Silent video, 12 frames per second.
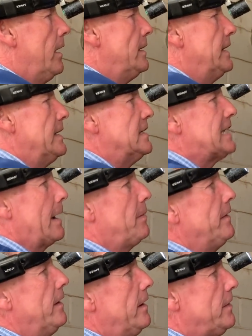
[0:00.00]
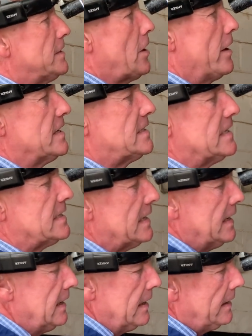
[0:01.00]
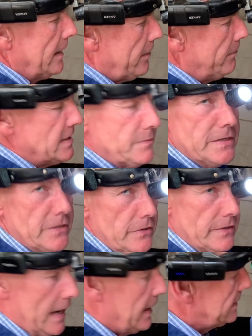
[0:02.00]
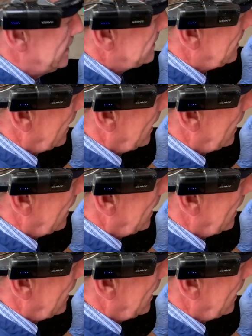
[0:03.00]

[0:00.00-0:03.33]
and then tapping the sinuses. Now the reason we do that is